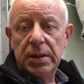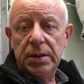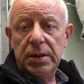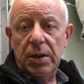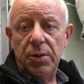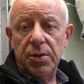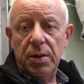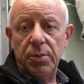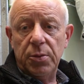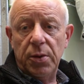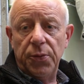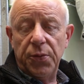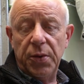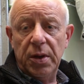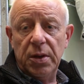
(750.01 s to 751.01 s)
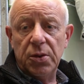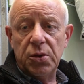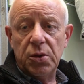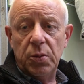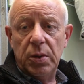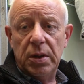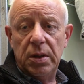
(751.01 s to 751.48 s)
now that I'm not feeling
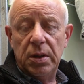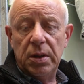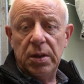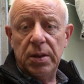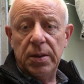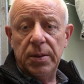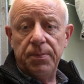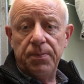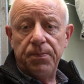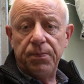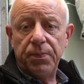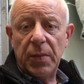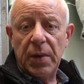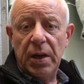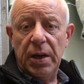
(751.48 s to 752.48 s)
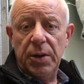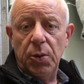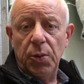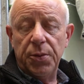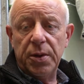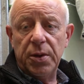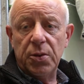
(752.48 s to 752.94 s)
so well, I
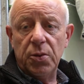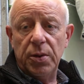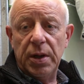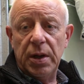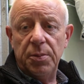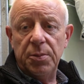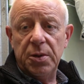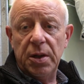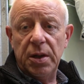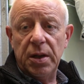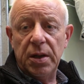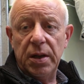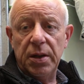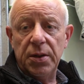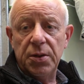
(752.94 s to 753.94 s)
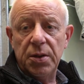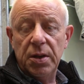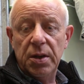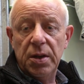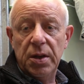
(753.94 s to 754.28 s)
don't think it's going to happen today, guys.